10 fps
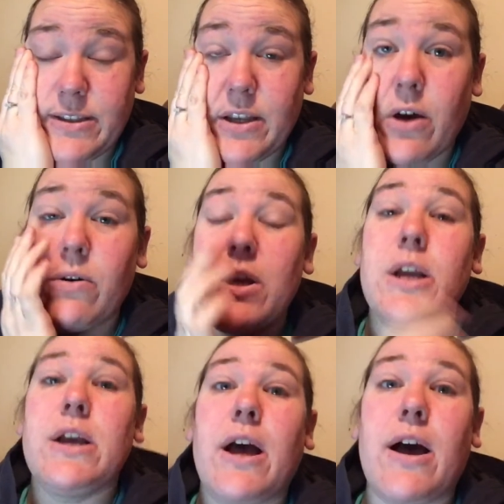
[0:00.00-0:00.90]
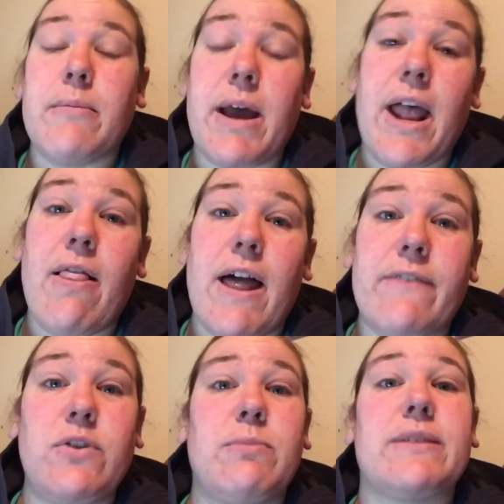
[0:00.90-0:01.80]
So I had a lot
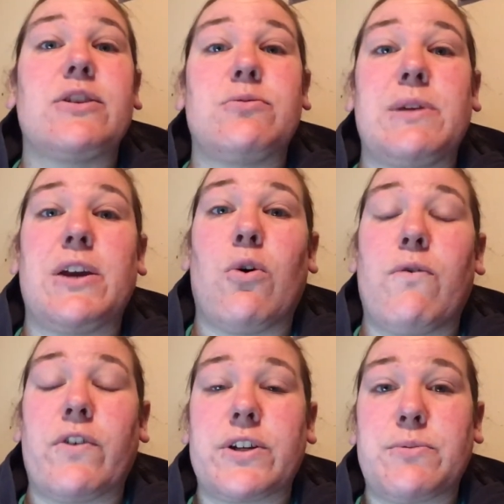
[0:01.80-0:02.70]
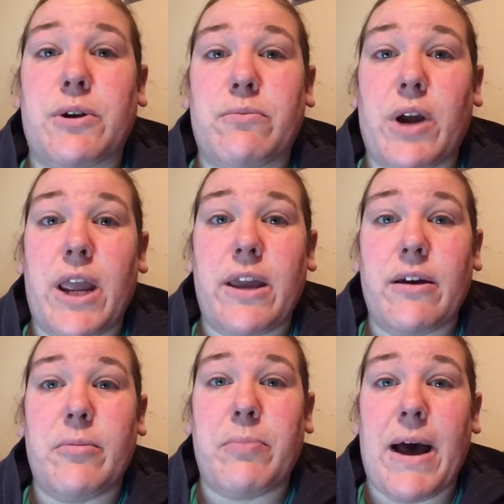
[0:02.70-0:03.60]
of you message me over spring break
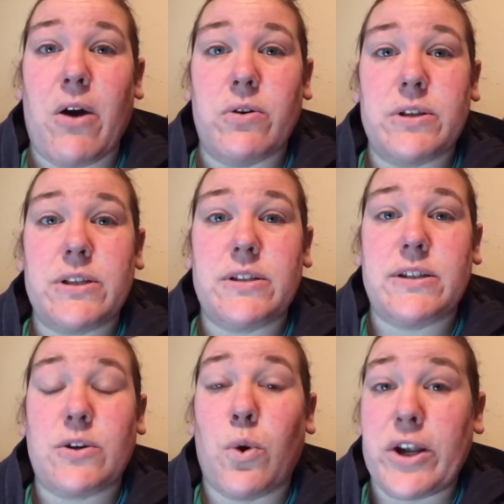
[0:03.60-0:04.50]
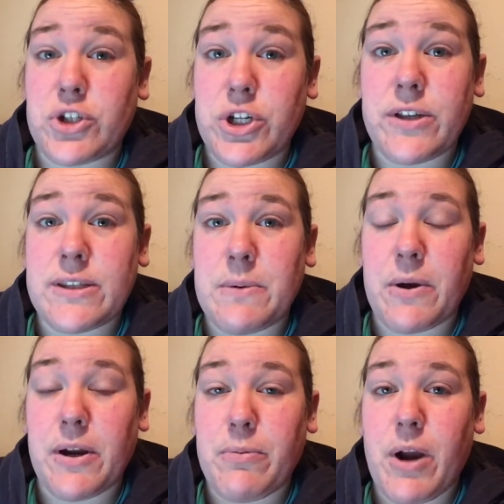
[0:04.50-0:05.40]
about questions
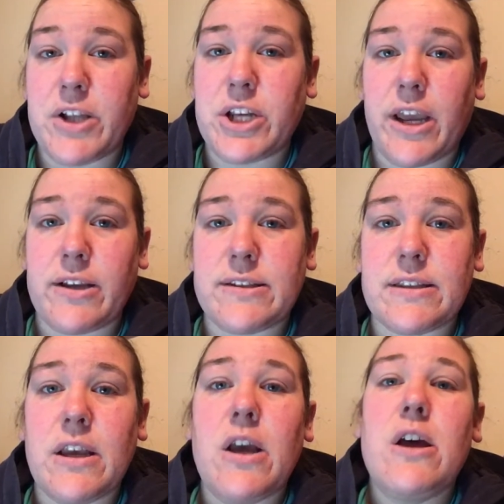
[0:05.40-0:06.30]
about your projects.